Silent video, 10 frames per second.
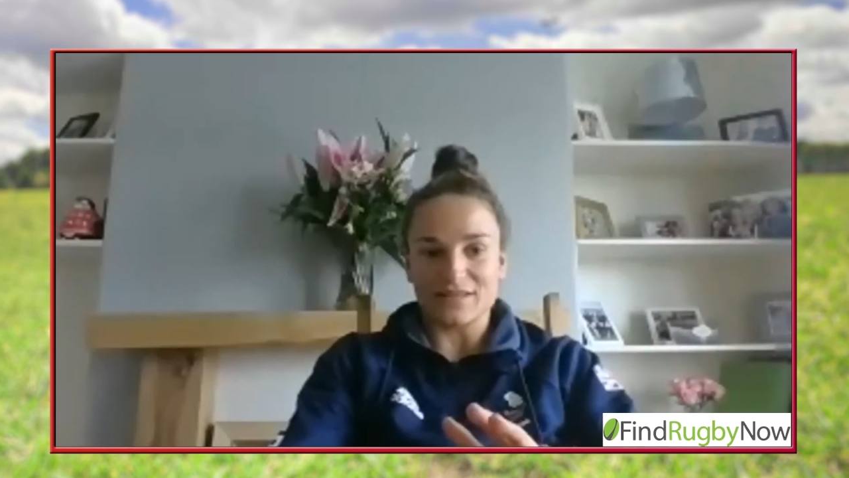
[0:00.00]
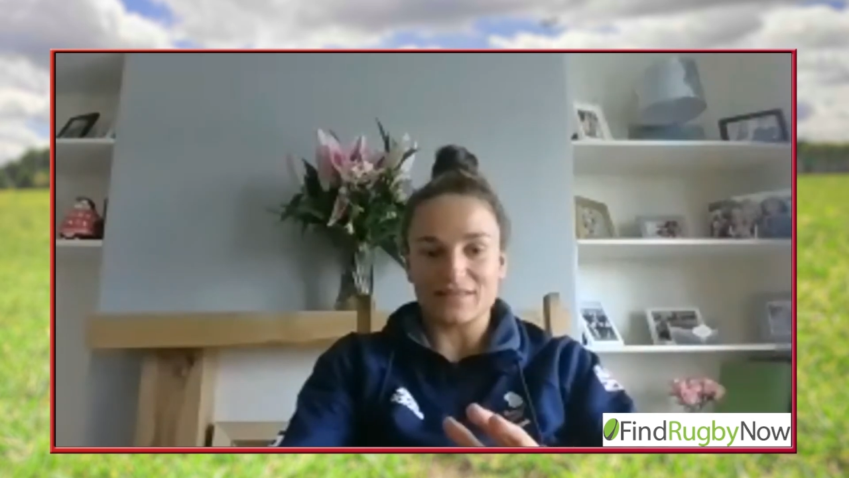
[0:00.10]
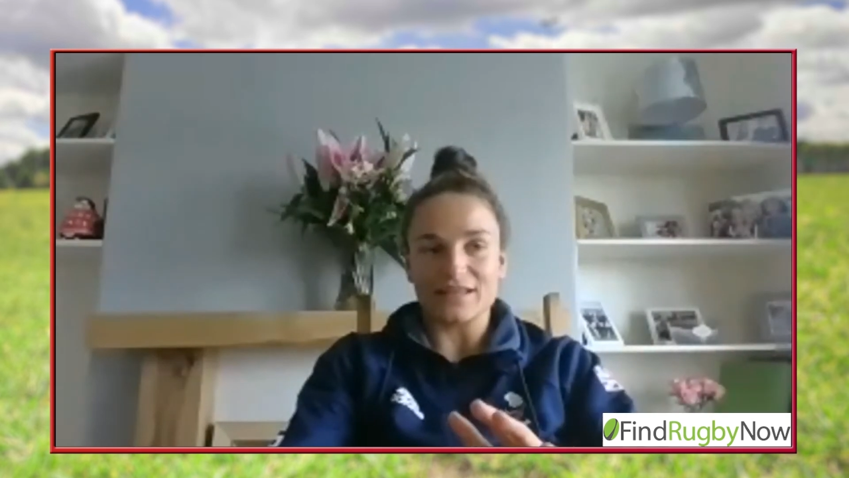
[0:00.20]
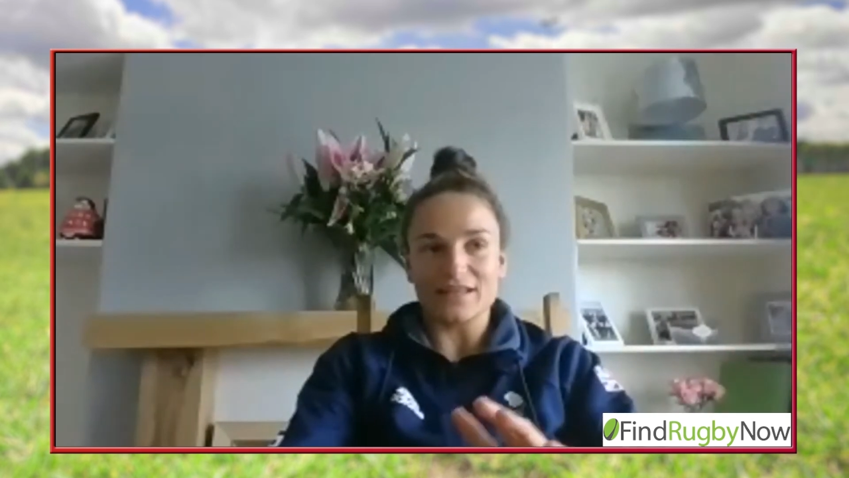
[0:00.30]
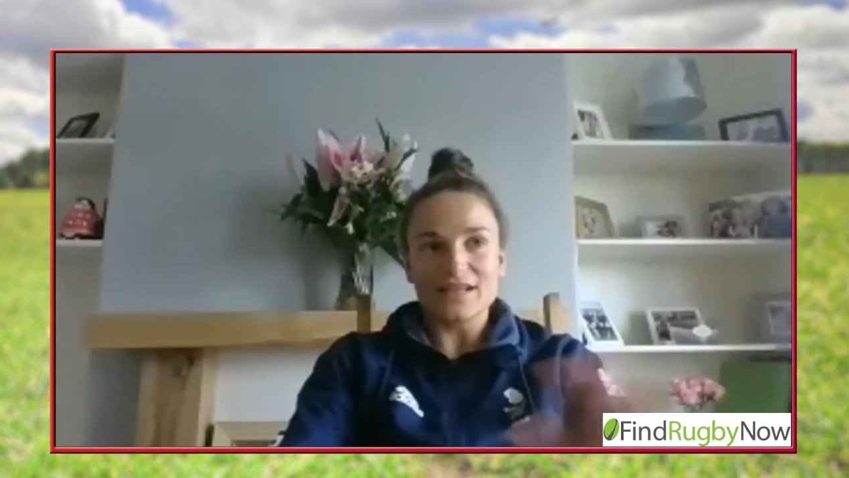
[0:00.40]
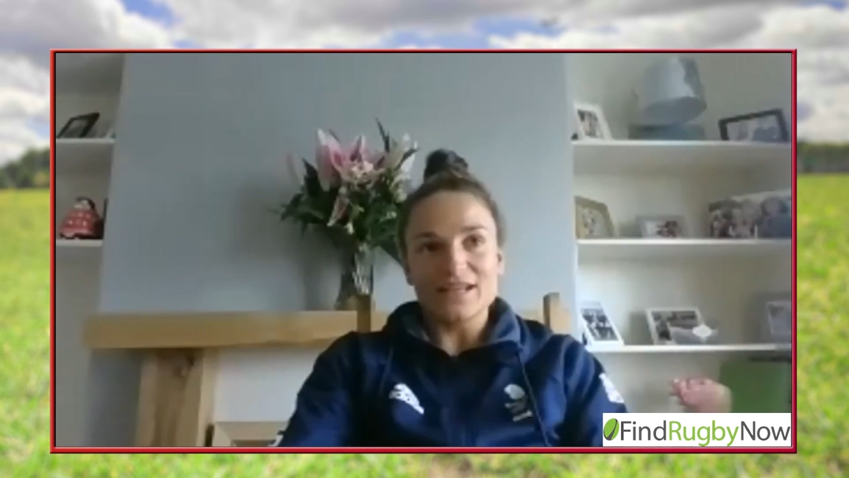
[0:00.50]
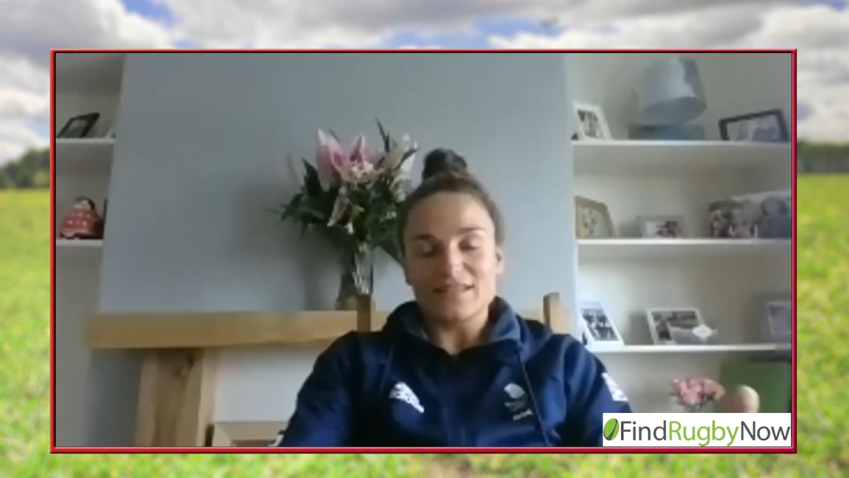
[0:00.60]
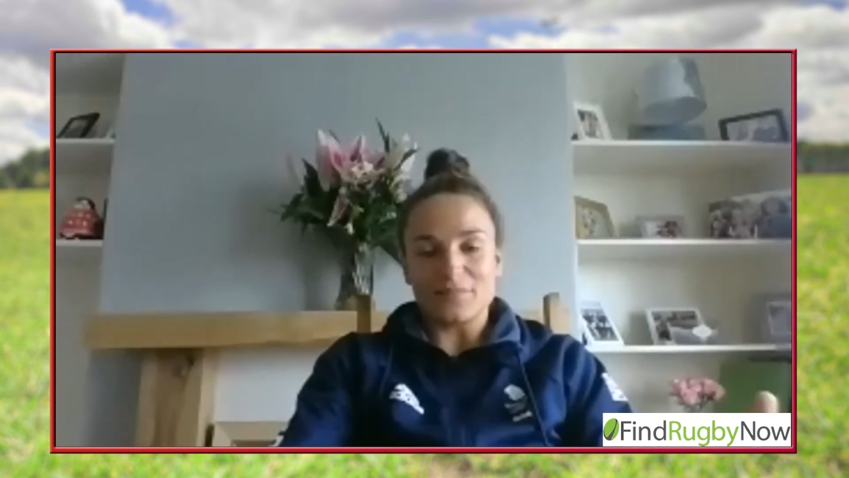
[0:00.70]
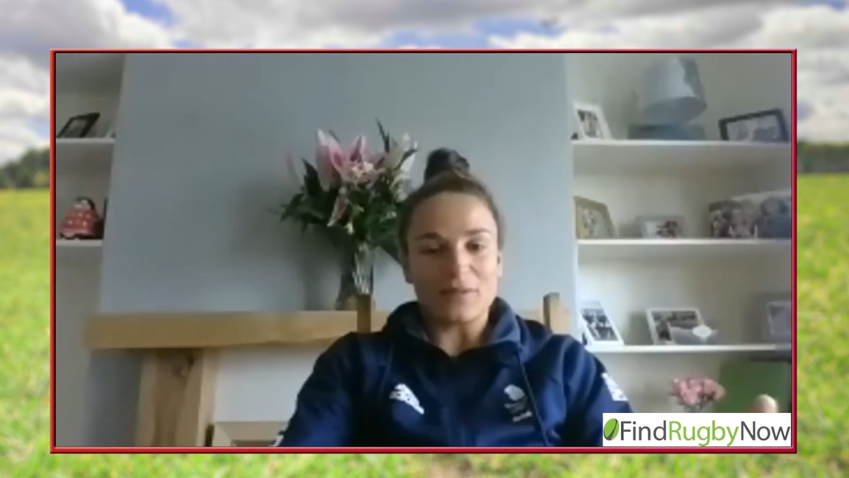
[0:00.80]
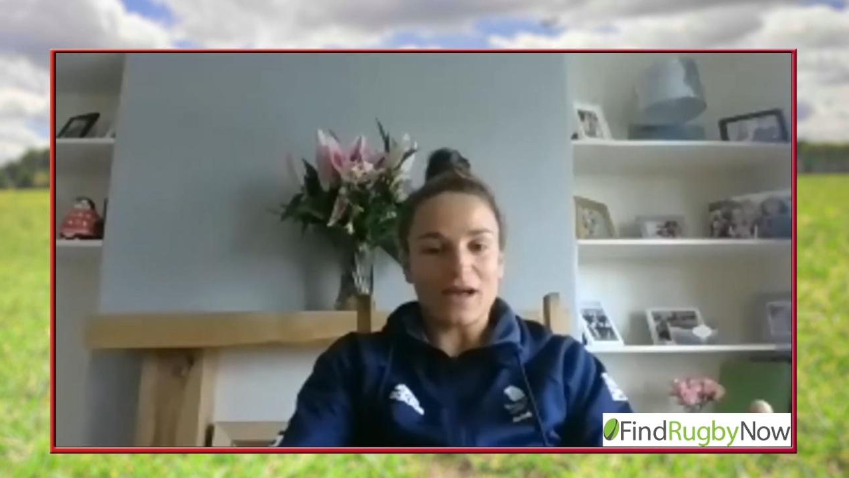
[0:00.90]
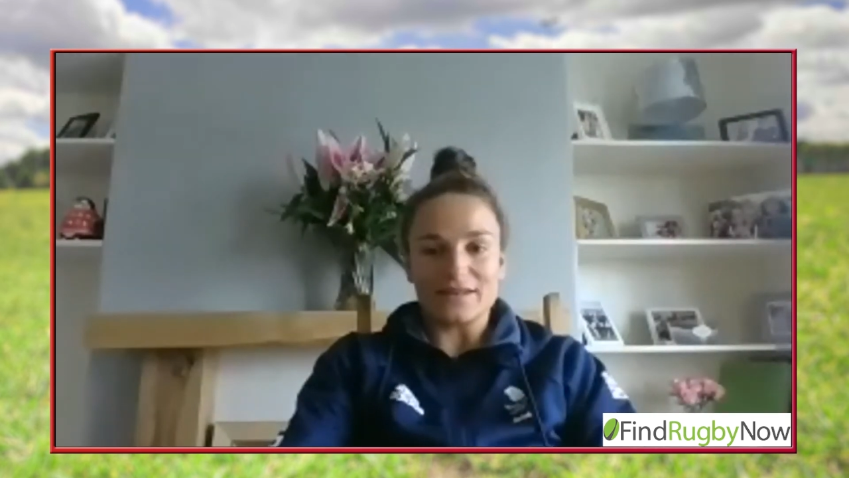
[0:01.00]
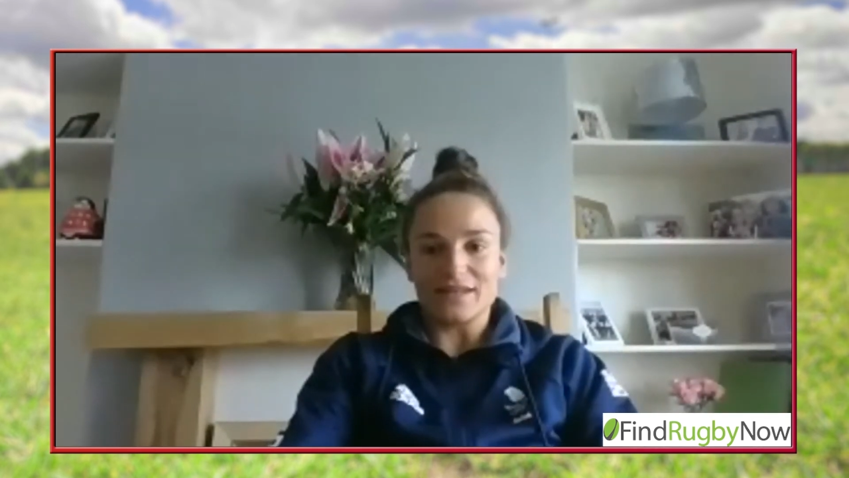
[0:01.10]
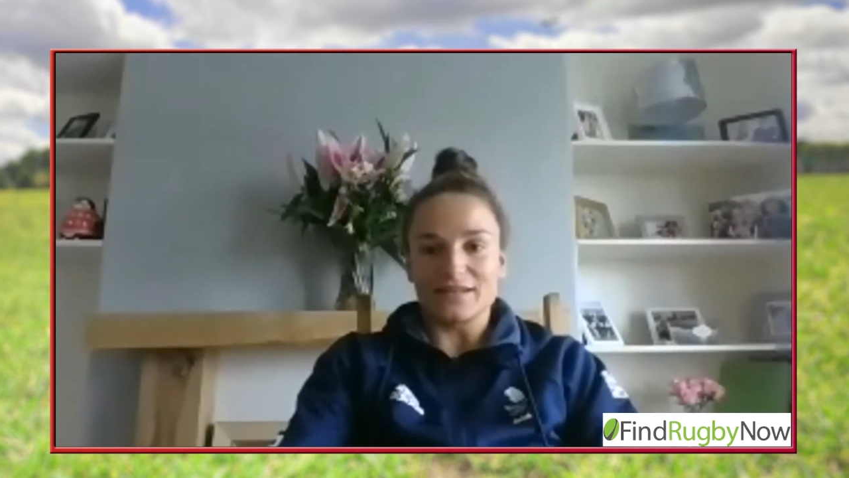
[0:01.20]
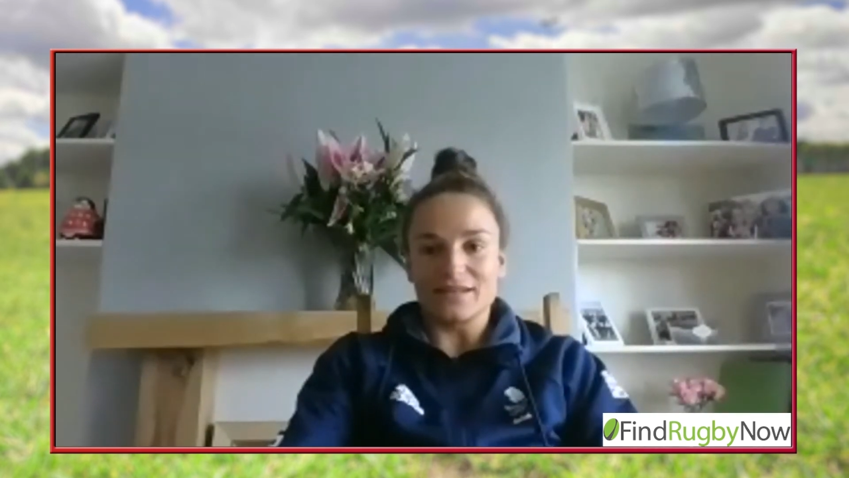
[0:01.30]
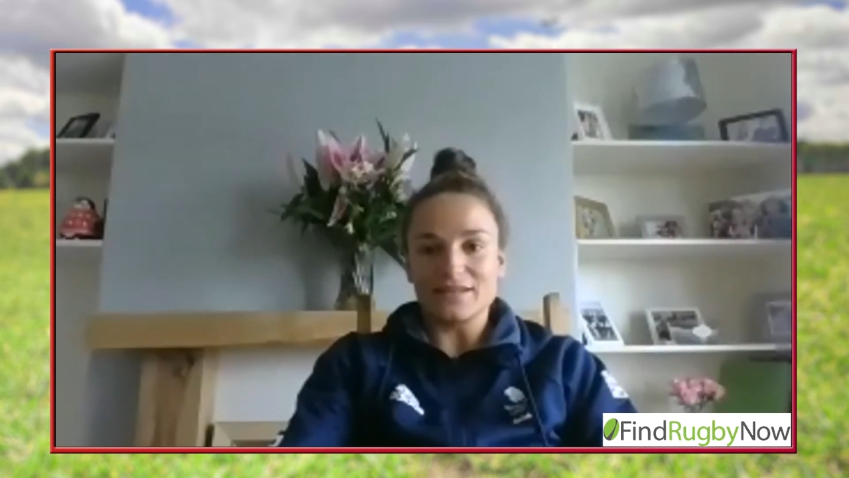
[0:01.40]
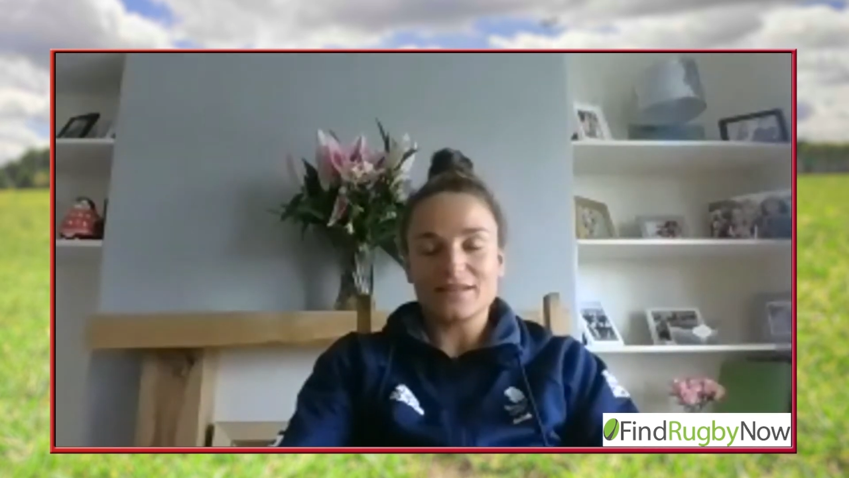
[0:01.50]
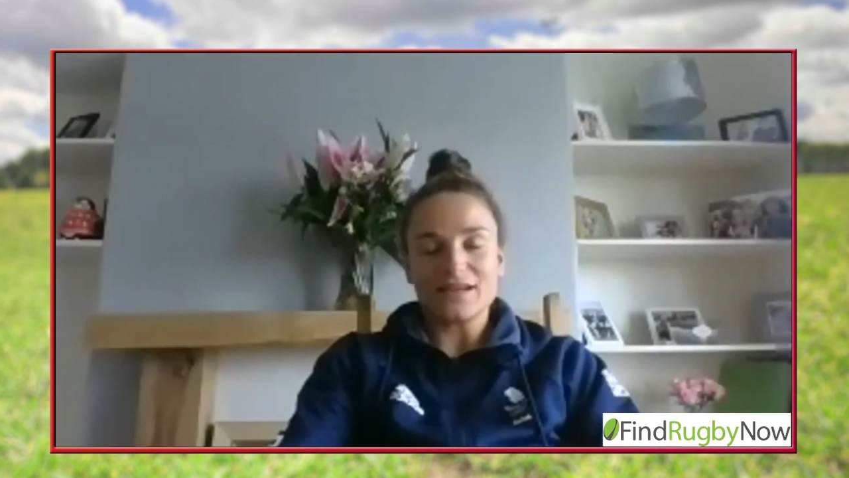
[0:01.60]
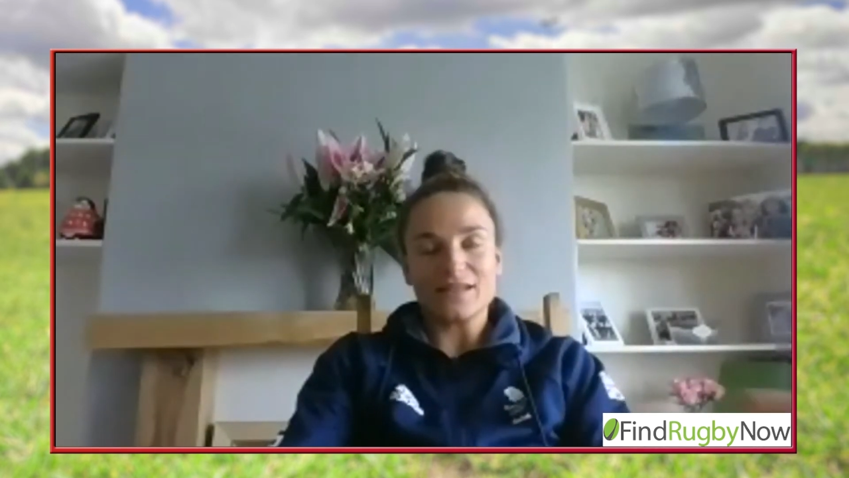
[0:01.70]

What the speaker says: I think they're planning.